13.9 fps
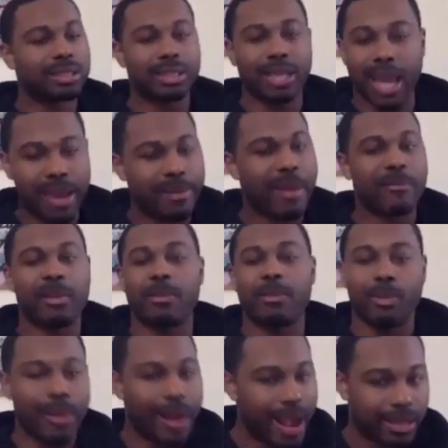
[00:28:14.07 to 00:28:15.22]
just game, every
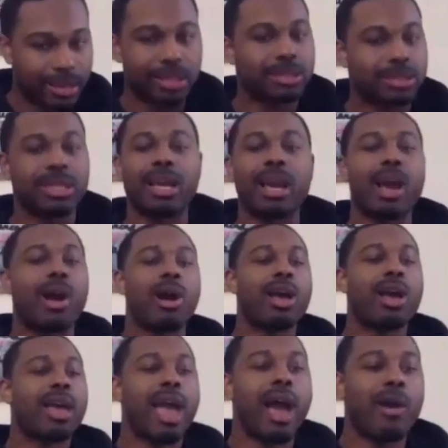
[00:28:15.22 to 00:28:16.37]
practice, and then how
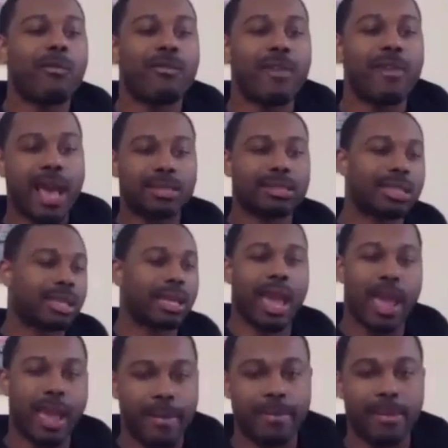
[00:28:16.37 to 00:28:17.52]
yeah. how fast the
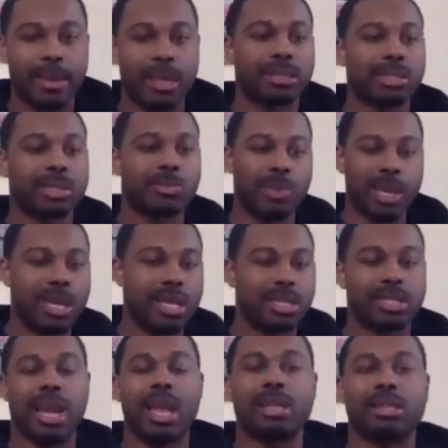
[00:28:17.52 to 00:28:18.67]
game is, the speed
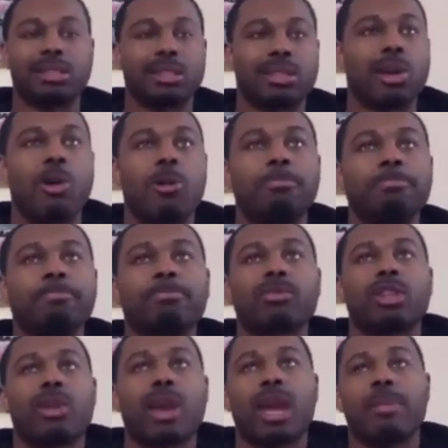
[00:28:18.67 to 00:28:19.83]
changes. Yeah. So
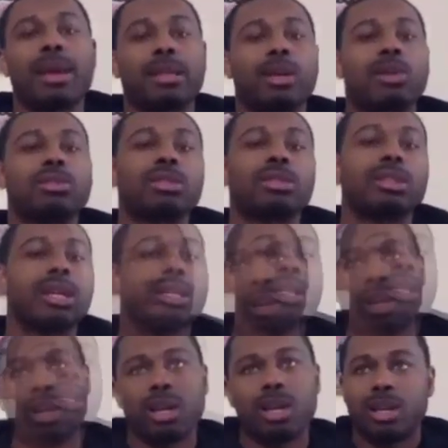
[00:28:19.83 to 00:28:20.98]
you yeah. got to make those
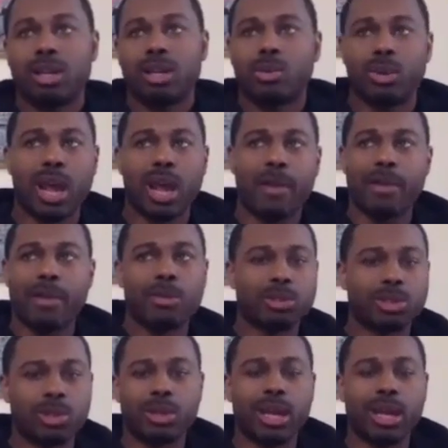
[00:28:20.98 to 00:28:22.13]
adjustments. Whatever I was
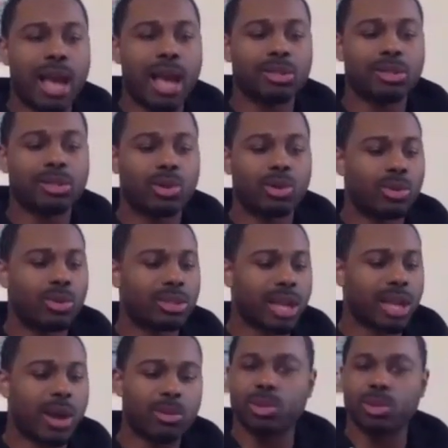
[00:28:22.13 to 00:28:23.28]
doing in high school, which
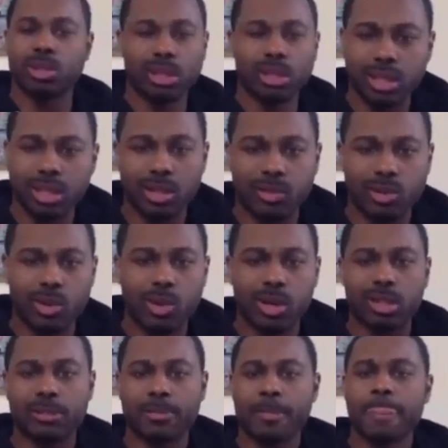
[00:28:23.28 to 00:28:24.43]
I was really good, of
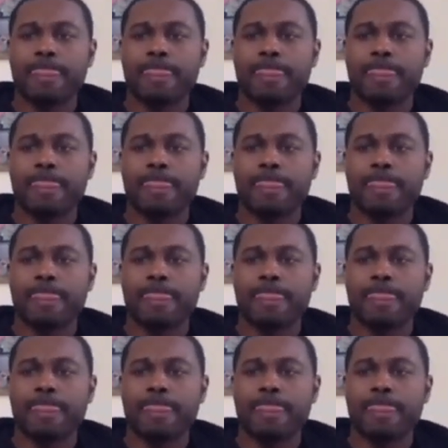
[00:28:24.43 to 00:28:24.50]
course.